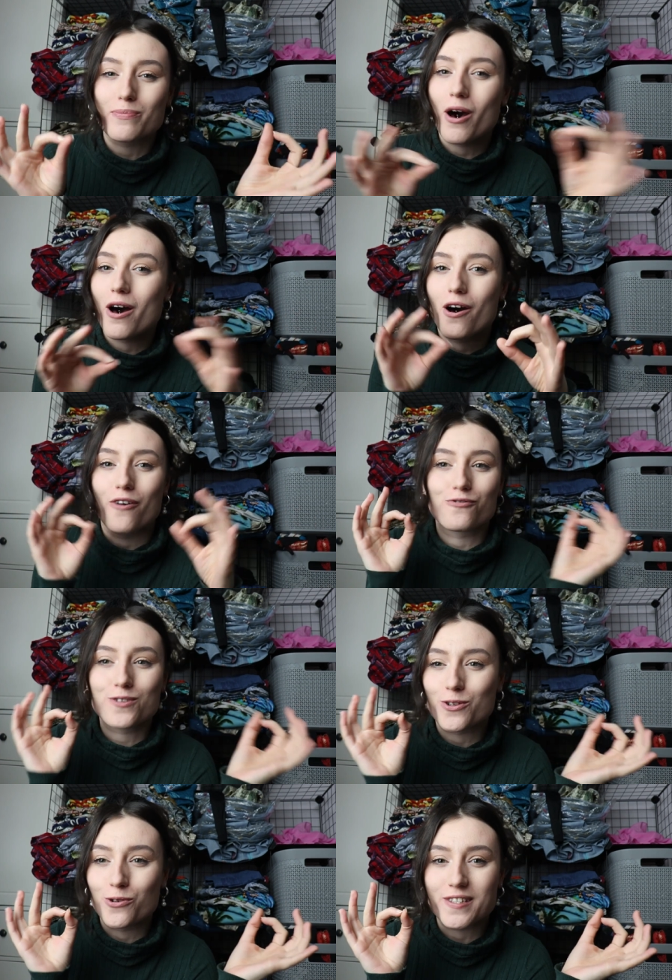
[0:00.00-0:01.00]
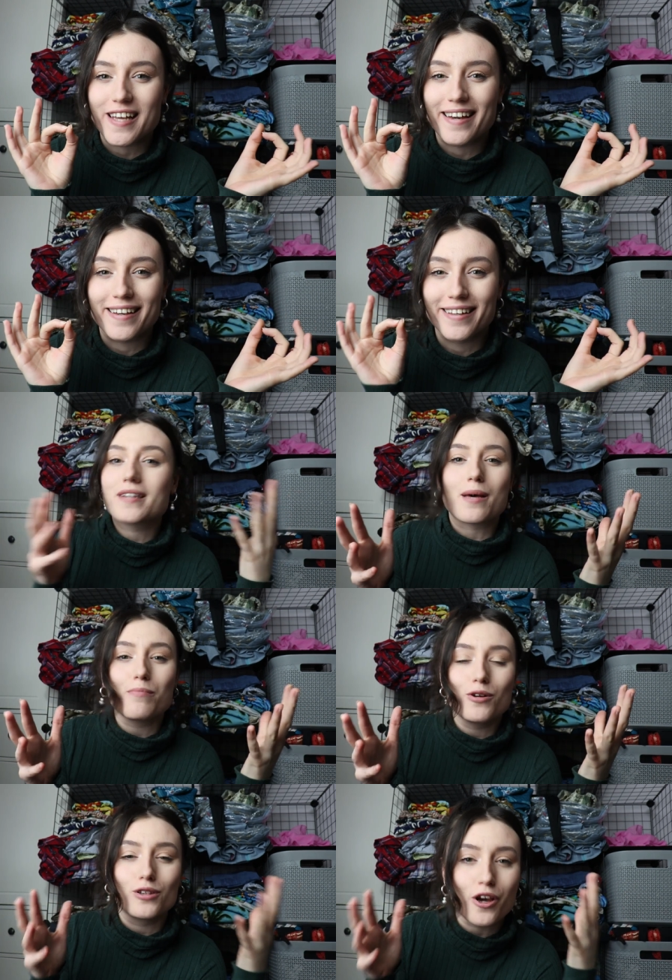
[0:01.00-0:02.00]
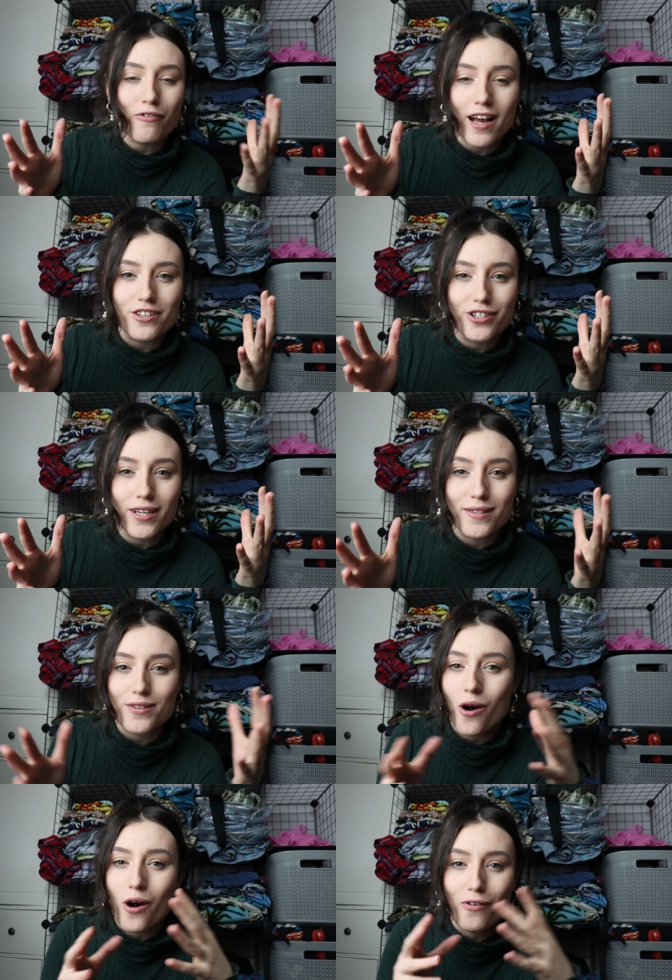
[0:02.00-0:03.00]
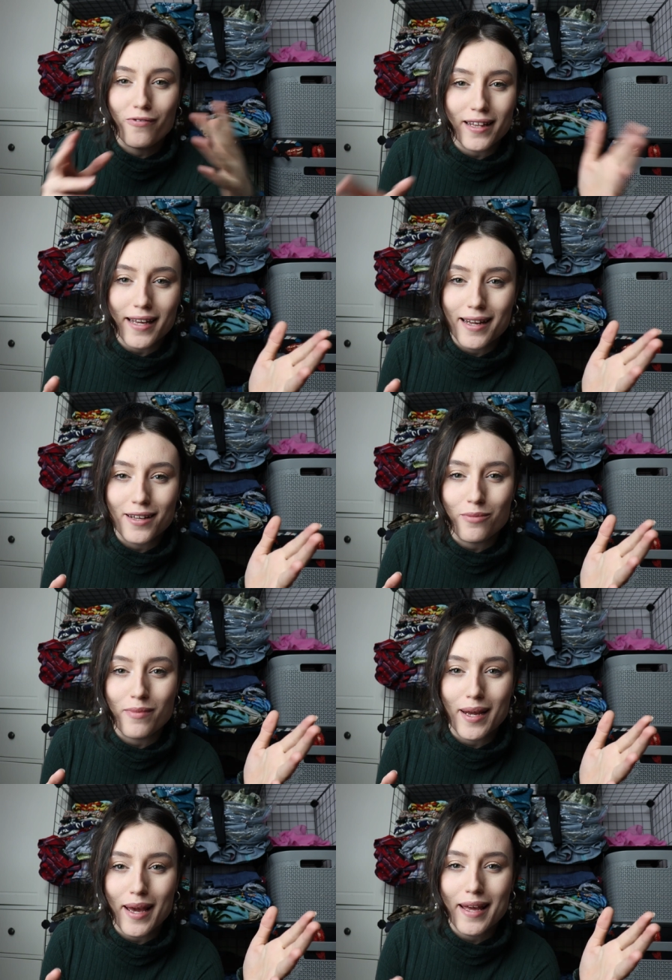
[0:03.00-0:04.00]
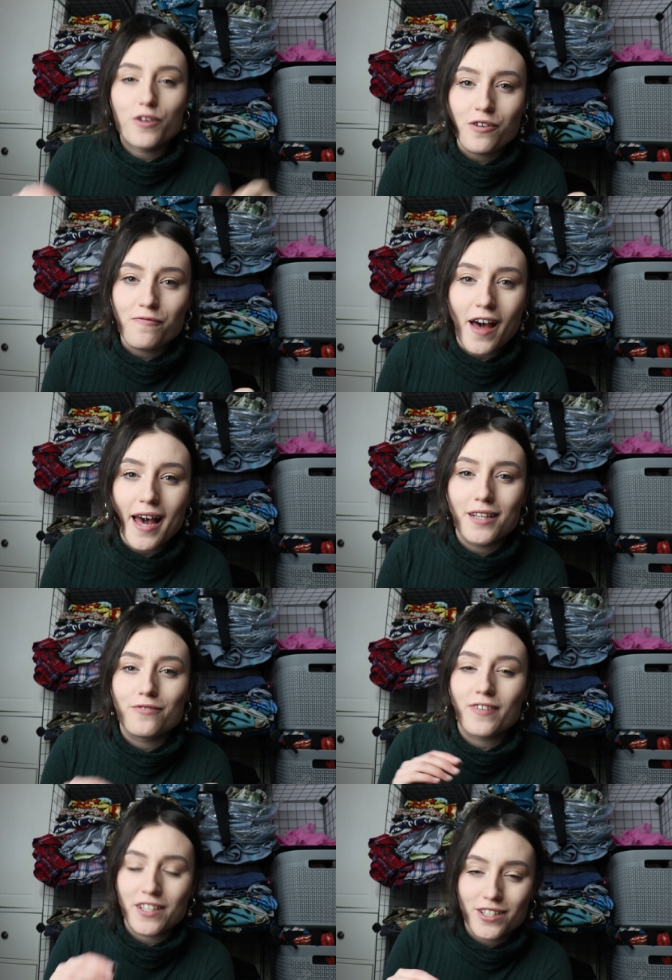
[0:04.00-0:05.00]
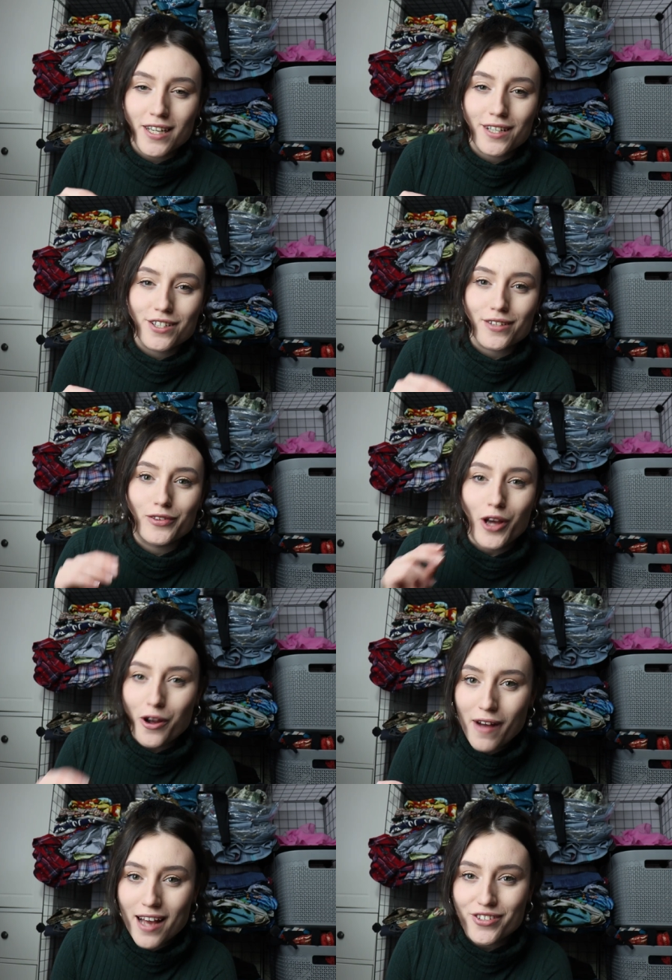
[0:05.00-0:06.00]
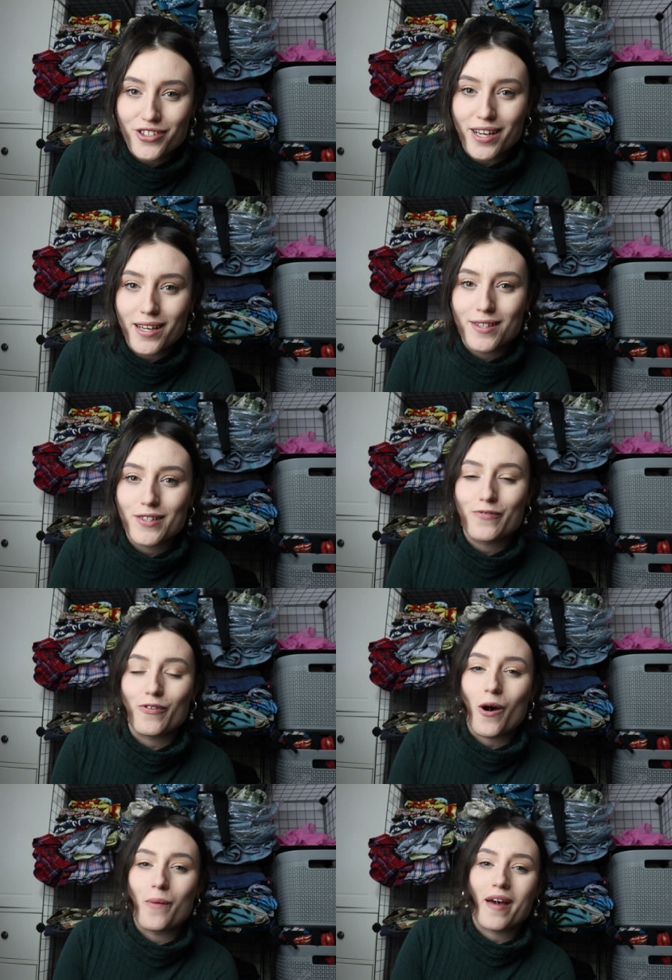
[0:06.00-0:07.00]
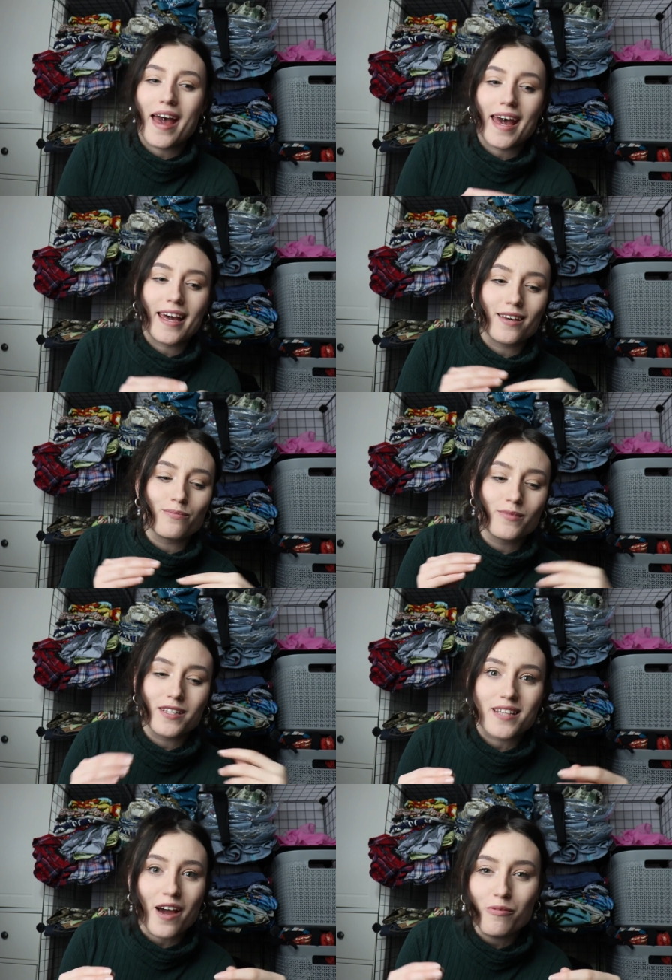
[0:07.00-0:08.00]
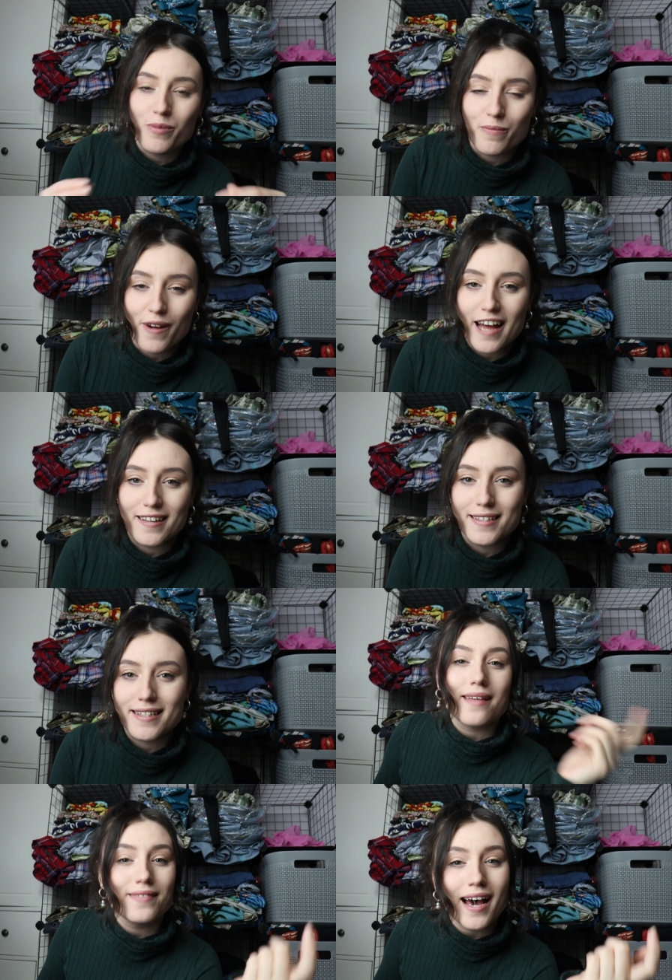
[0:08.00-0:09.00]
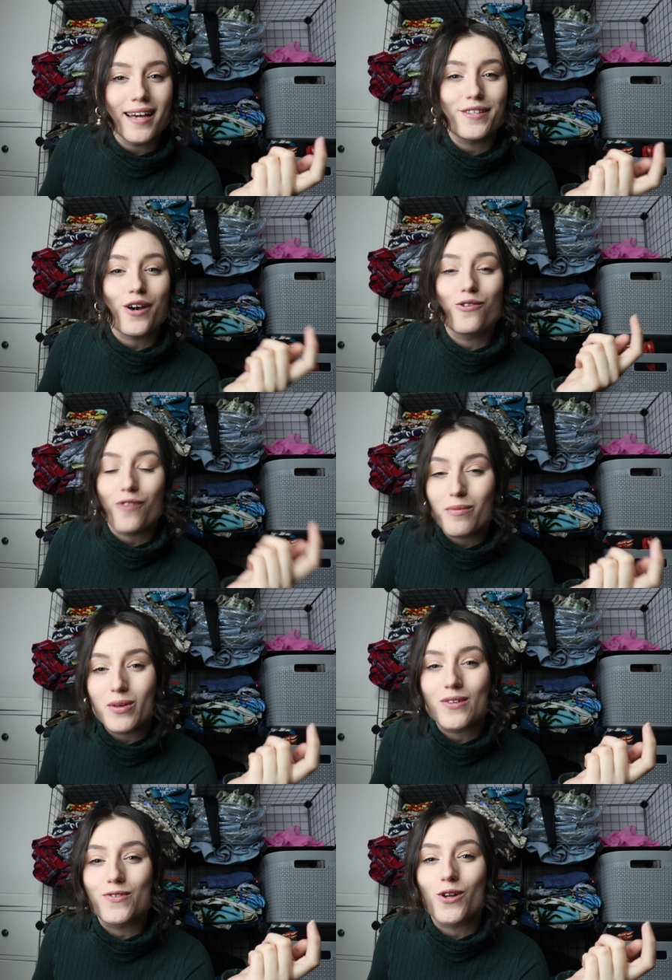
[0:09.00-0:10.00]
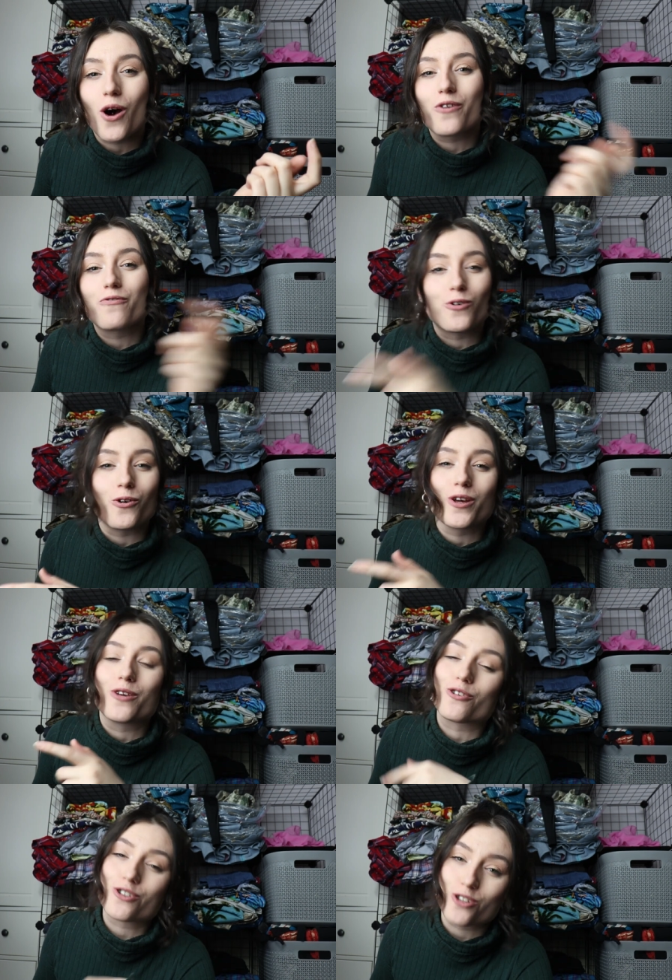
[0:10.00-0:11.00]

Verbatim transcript: spot of sourcing. For example, low-rise jeans are really in at the minute. If you can find vintage low-rise jeans from a desirable brand, then that is a great piece of stock for your